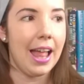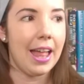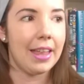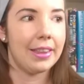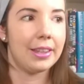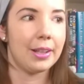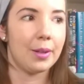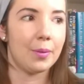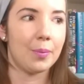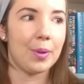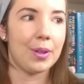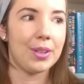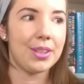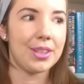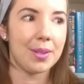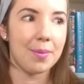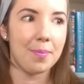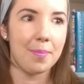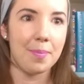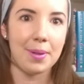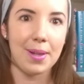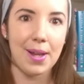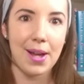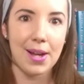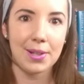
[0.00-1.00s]
There were some
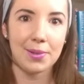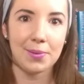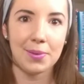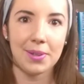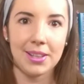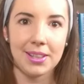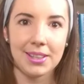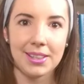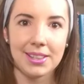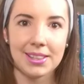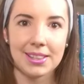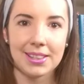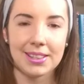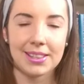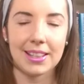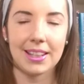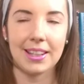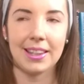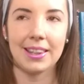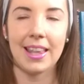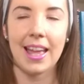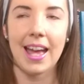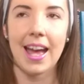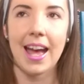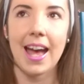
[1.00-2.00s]
plot twists
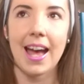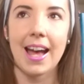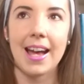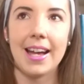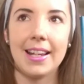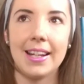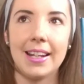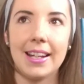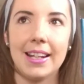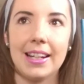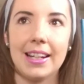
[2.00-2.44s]
that